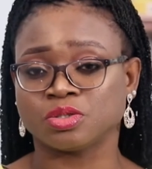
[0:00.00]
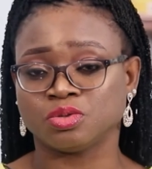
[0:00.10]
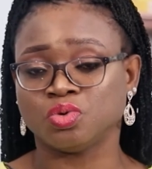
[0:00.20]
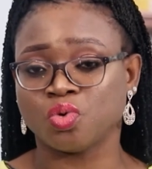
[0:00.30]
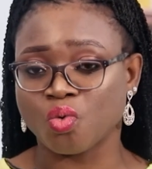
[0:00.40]

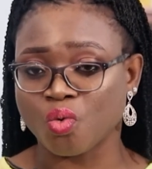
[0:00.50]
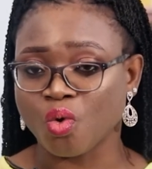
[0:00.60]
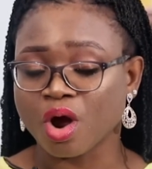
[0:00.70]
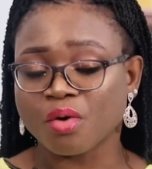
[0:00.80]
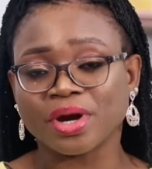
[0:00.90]
low,
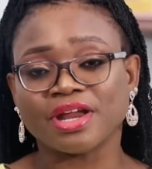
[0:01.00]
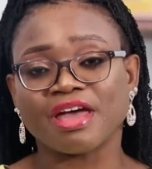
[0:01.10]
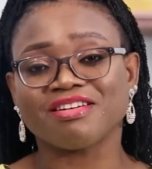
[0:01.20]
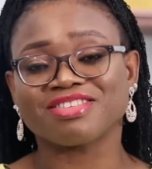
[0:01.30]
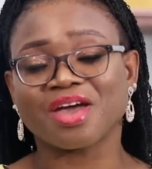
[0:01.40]
when the
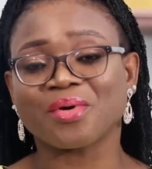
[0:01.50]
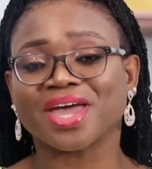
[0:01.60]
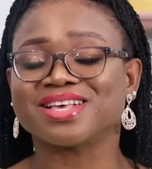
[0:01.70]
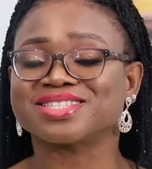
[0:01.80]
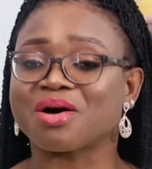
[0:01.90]
healthcare
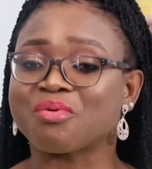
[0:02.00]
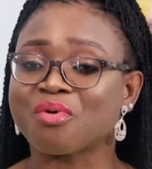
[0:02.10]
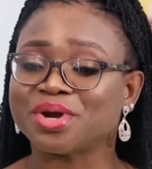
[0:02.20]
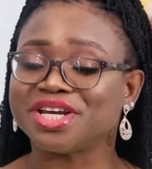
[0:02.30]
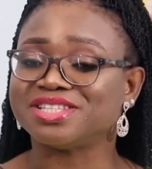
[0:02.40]
workers are
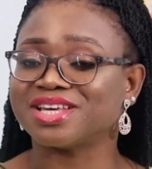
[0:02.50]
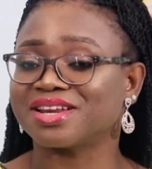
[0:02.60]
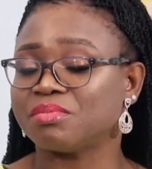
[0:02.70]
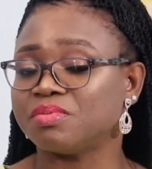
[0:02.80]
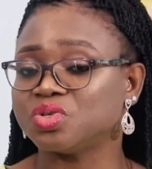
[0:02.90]
worried, they check
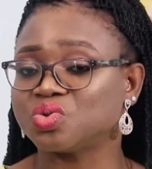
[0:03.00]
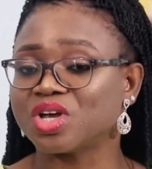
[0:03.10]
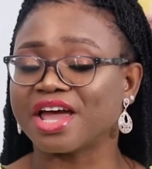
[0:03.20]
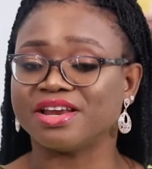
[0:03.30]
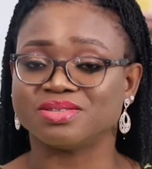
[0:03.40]
the baby's
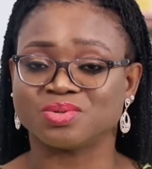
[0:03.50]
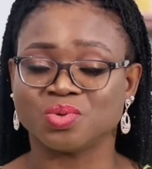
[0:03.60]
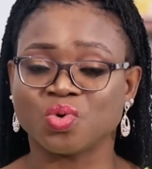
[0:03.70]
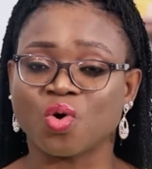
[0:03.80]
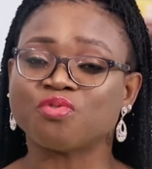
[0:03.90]
sugar and it's
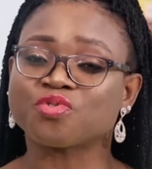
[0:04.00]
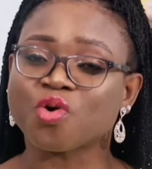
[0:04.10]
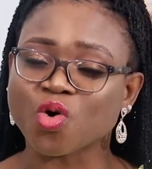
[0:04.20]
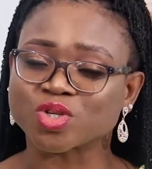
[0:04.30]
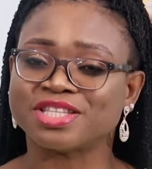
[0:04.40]
low. Of
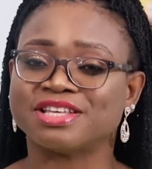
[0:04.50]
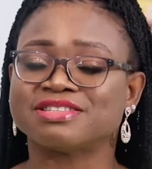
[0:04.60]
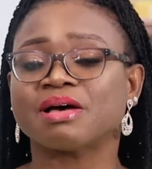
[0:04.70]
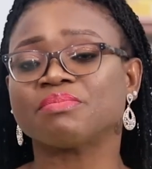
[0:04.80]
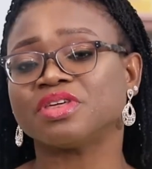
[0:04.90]
course, then
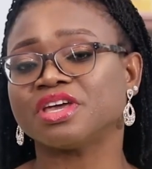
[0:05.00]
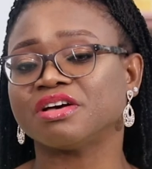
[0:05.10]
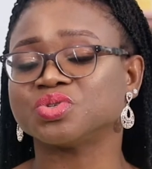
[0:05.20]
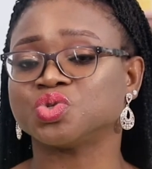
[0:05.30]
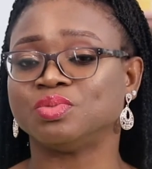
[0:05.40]
something
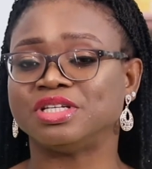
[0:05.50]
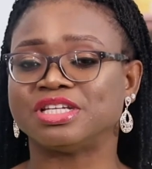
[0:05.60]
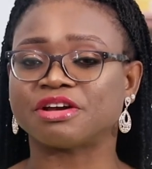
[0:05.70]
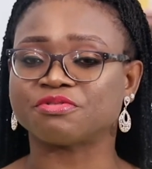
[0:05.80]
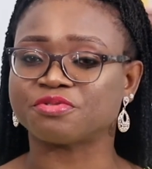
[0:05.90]
else should be
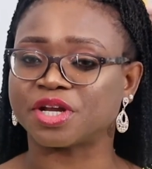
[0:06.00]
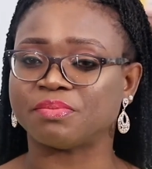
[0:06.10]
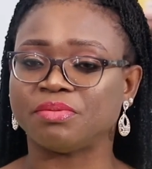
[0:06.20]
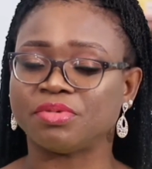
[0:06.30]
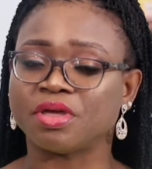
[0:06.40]
done for the
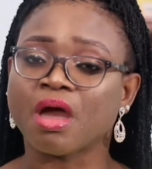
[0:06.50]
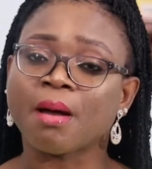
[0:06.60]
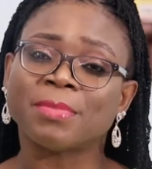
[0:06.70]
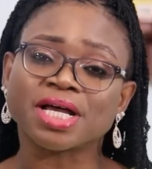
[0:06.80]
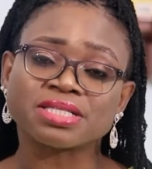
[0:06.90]
baby.
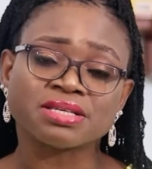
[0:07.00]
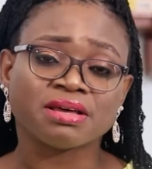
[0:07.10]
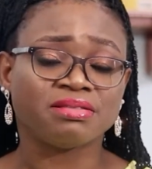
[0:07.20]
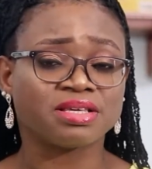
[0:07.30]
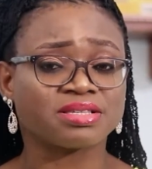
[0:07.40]
But
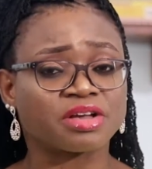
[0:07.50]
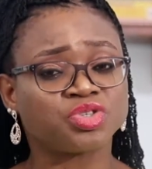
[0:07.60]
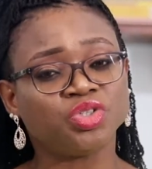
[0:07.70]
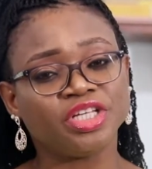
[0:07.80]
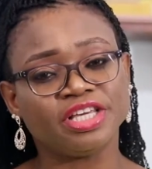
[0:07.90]
this
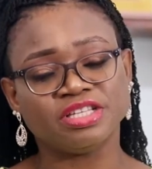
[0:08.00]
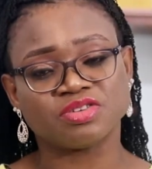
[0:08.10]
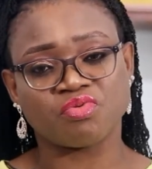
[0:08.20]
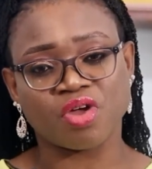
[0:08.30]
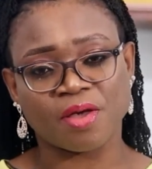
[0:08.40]
actually is
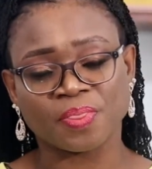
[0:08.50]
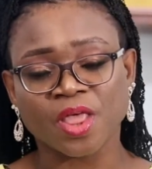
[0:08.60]
rare.